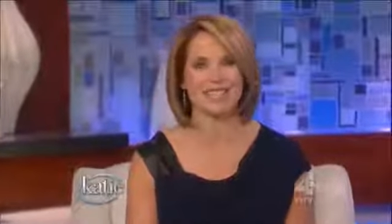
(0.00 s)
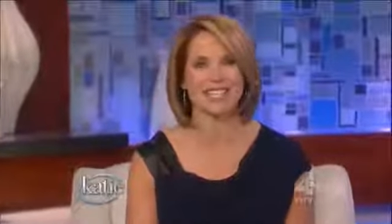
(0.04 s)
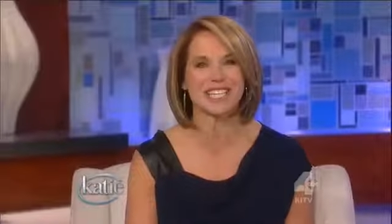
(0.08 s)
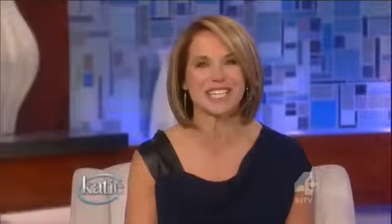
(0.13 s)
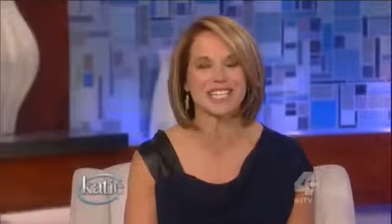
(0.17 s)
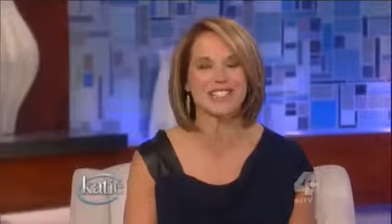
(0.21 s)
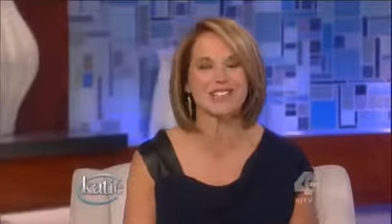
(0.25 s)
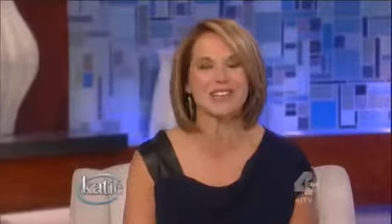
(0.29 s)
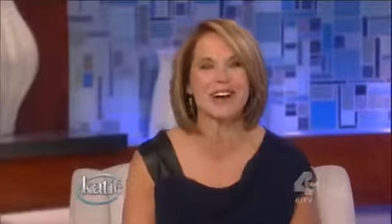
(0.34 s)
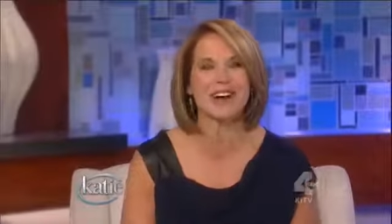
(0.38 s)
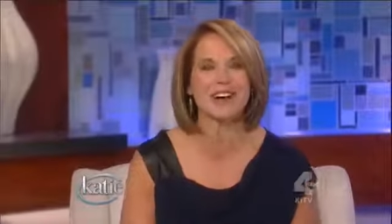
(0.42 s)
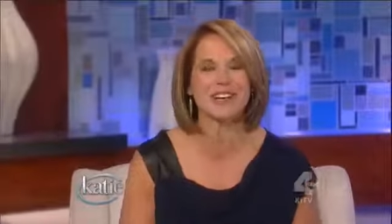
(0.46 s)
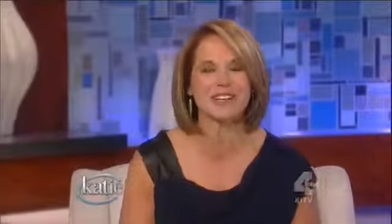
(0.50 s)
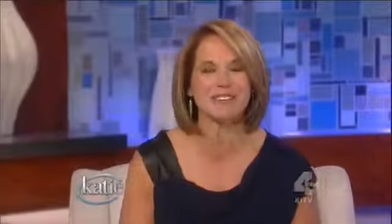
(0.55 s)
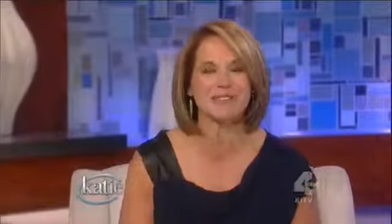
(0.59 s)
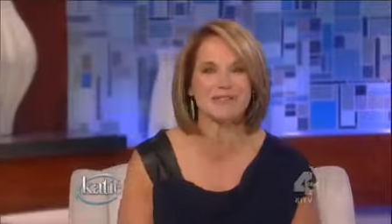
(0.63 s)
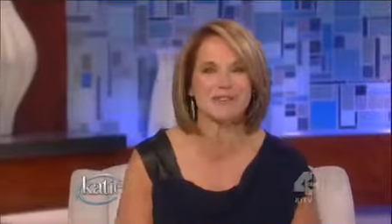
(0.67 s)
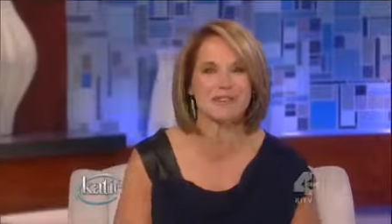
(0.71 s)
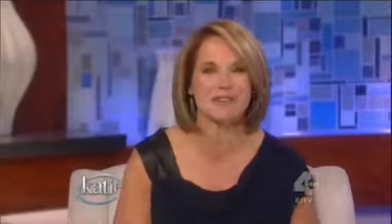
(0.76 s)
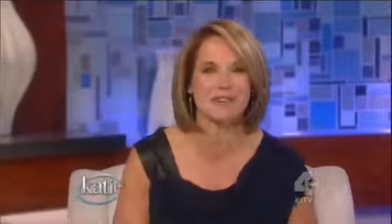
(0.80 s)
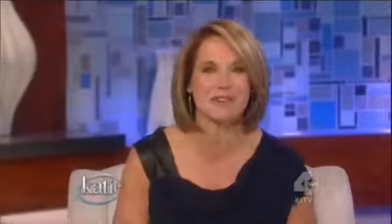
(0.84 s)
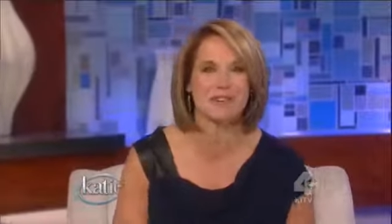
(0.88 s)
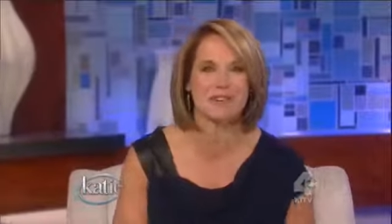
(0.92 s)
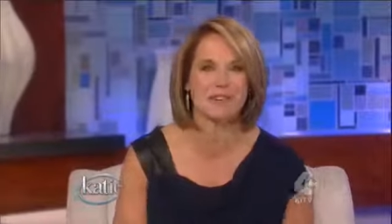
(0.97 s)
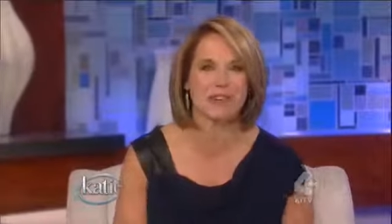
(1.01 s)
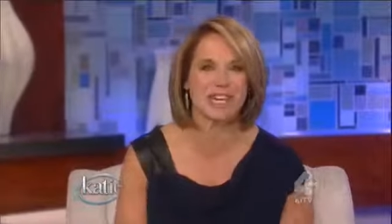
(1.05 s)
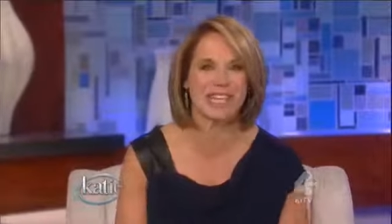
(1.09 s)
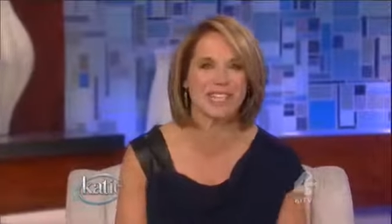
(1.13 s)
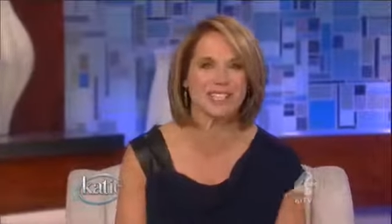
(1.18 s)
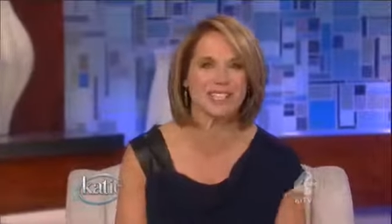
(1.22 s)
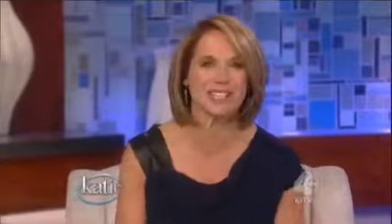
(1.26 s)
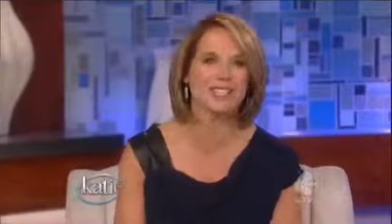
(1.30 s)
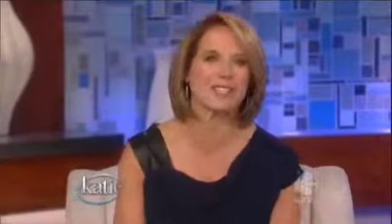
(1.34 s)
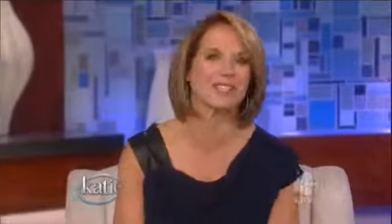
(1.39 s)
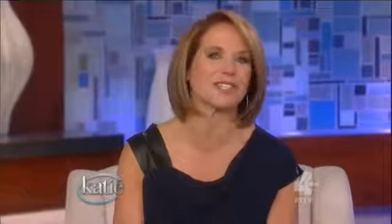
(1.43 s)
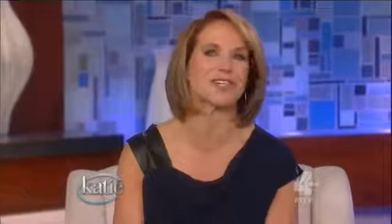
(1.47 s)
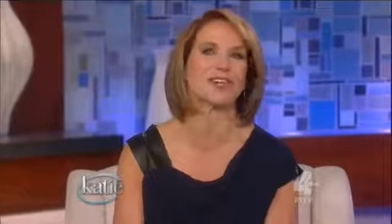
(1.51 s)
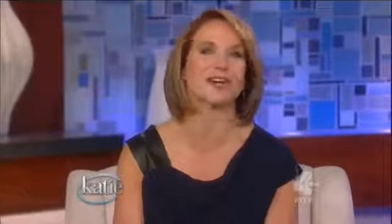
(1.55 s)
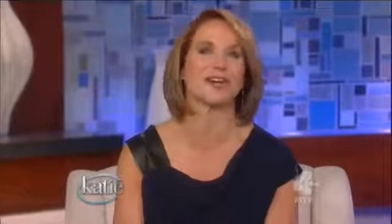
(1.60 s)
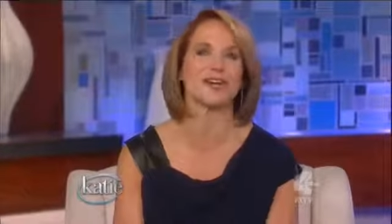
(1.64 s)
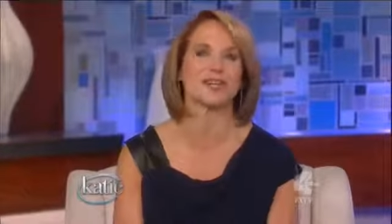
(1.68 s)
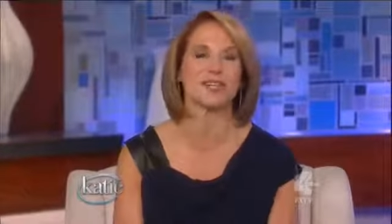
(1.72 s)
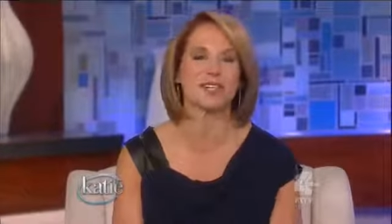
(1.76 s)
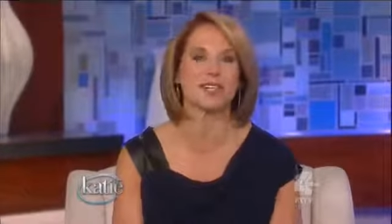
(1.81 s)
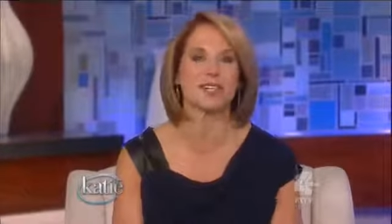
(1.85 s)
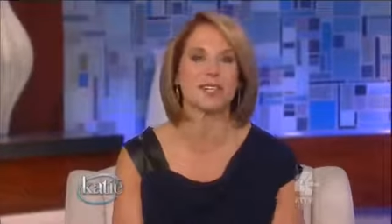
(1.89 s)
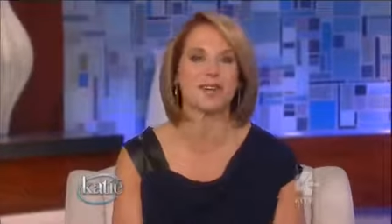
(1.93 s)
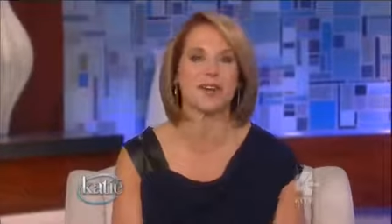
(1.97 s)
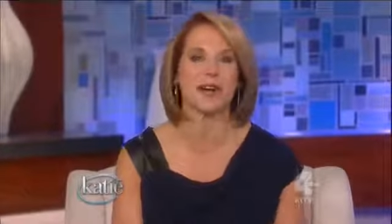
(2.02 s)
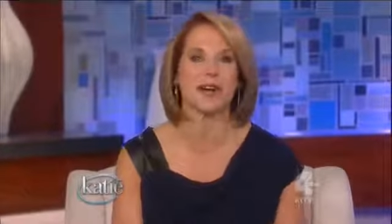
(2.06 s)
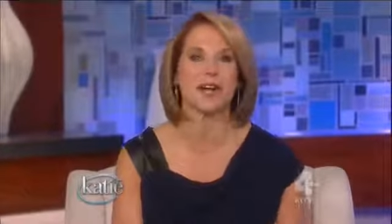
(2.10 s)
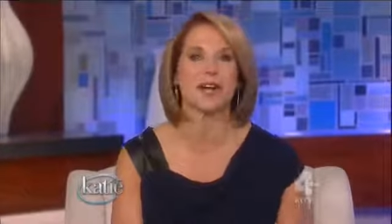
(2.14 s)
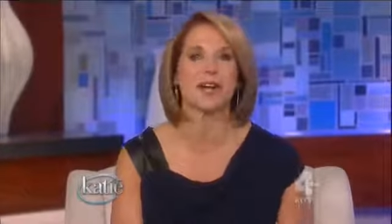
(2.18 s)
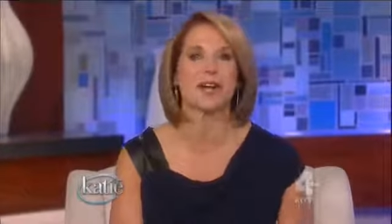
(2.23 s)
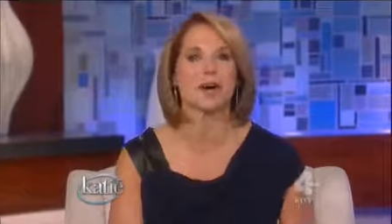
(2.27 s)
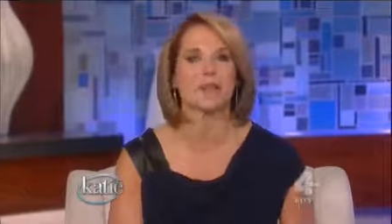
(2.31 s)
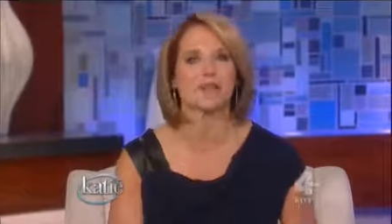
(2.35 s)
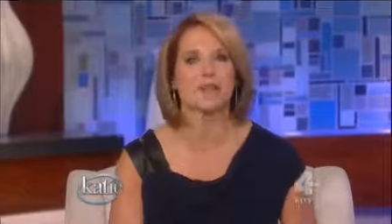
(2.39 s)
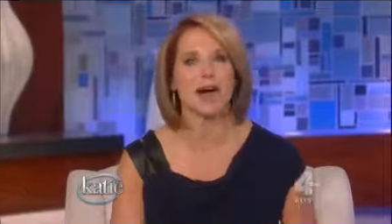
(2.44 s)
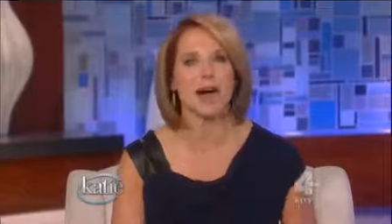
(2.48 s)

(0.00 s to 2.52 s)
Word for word: Please welcome from Queens, New York,